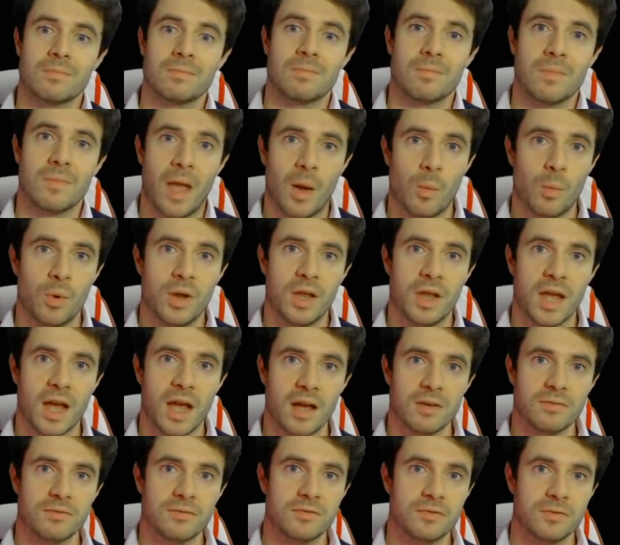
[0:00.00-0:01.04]
And we
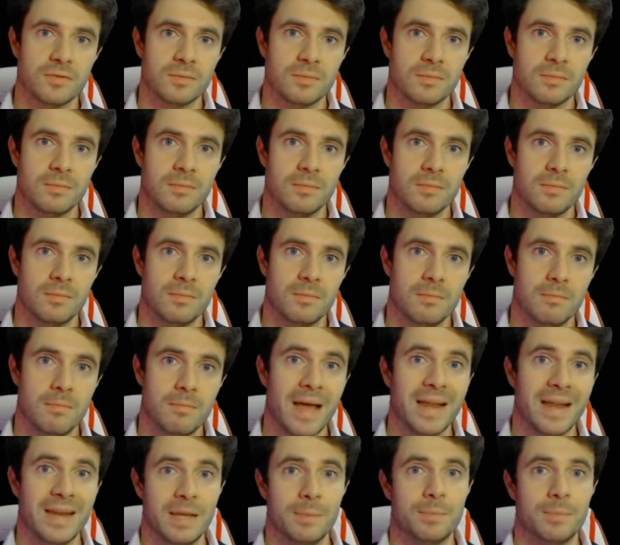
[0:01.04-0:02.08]
have
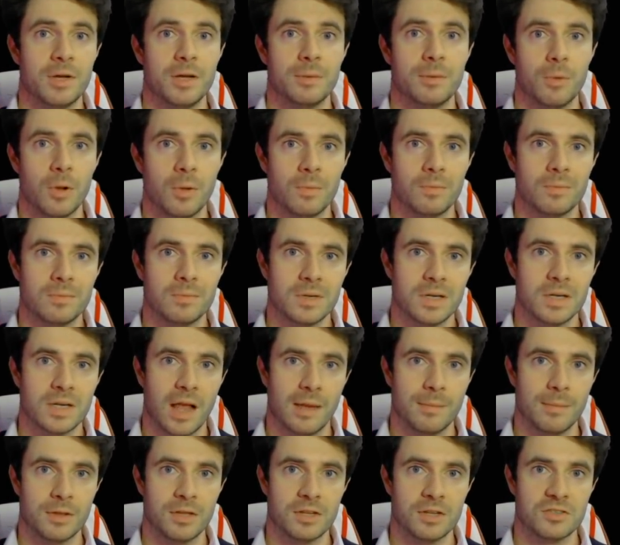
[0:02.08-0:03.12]
many people
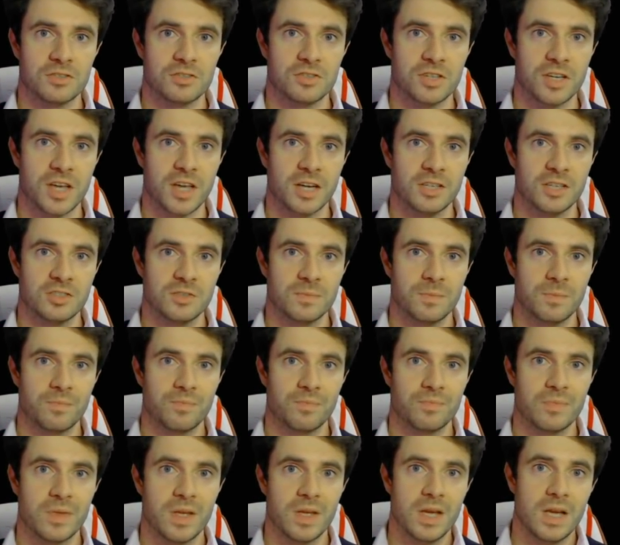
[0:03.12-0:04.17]
claiming this is the case.
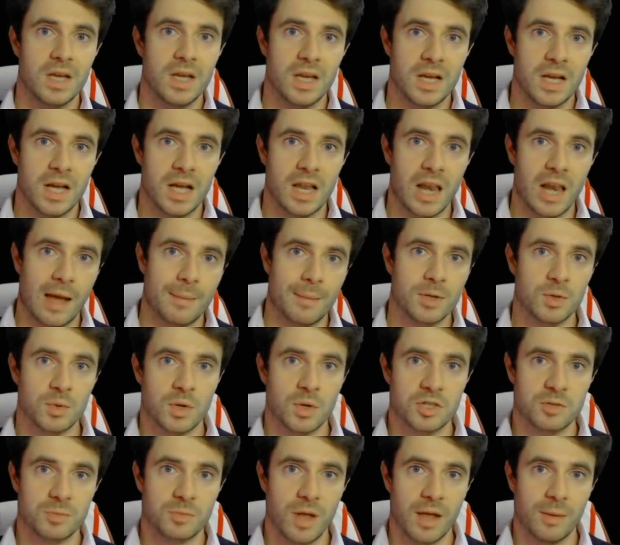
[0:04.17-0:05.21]
Allow me to
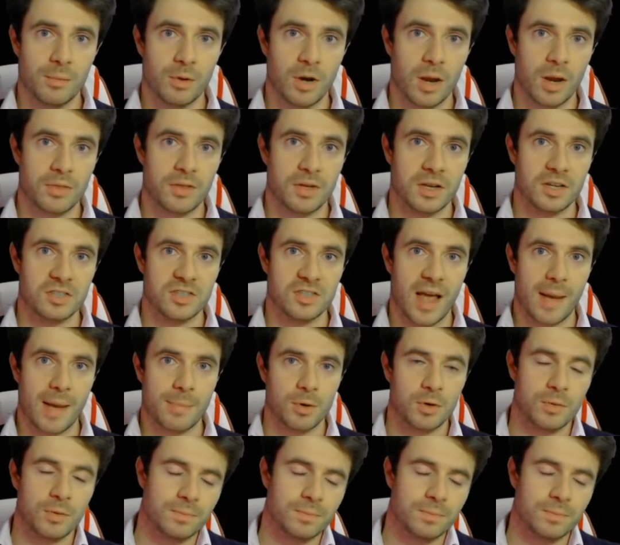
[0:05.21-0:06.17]
explain what I think has happened.